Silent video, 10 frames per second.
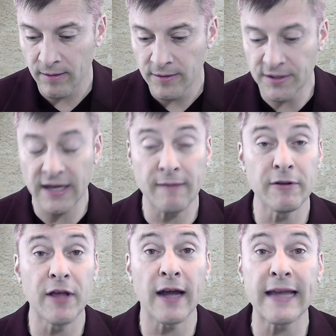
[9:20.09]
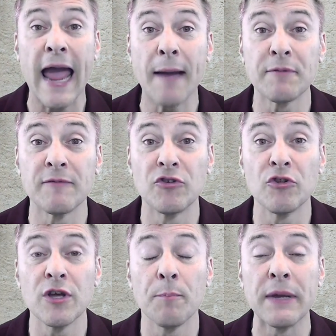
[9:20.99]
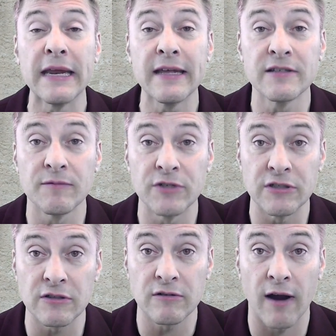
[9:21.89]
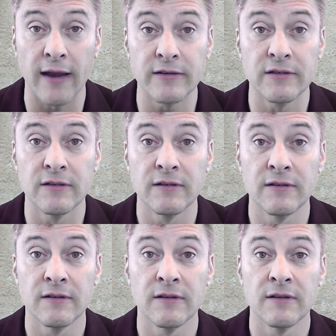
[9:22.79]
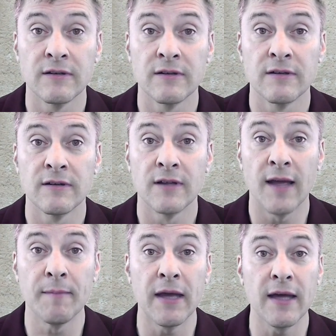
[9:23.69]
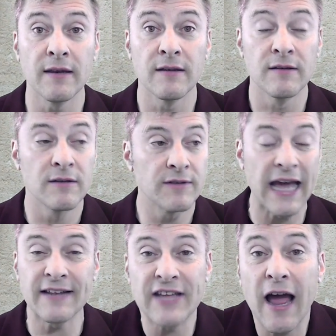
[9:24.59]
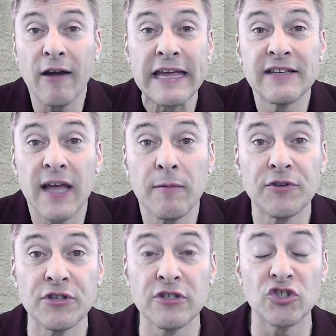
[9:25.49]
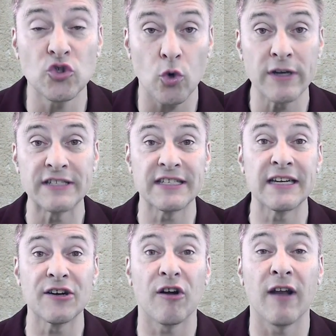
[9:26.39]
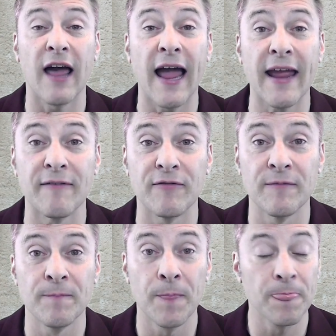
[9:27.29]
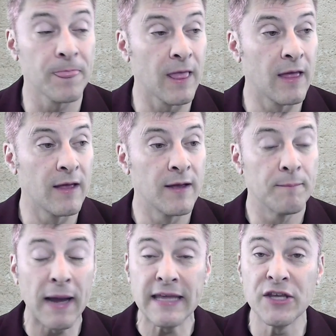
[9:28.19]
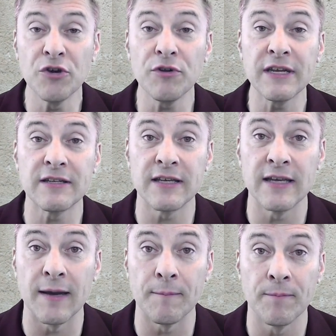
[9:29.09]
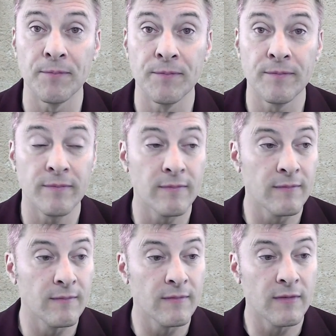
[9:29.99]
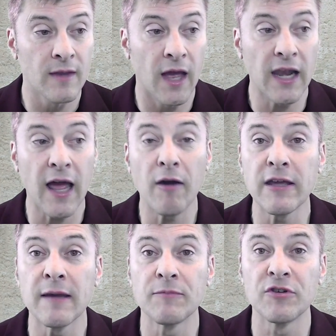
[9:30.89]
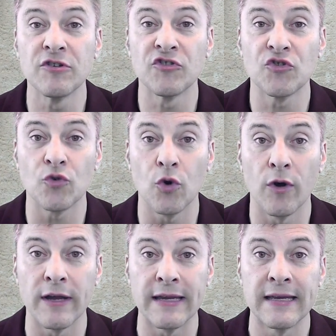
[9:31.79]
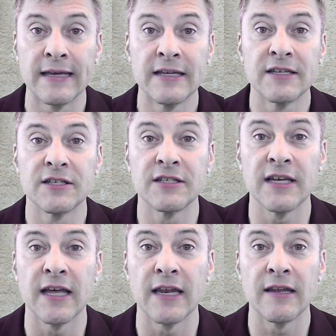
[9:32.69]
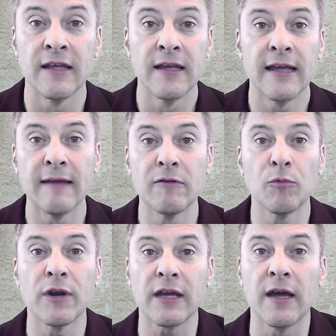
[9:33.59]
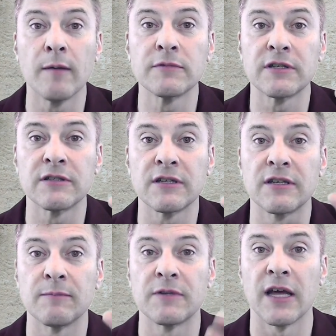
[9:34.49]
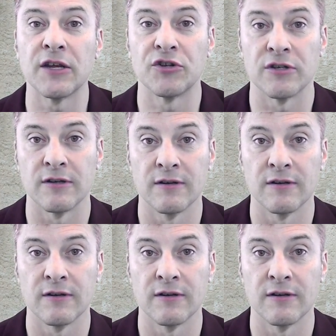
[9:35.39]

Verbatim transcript: Take every thought captive to the obedience of Jesus Christ. Amen? That's how he's able to destroy sin in our life, by yielding to him, allowing him to destroy sin, even when it comes as a temptation.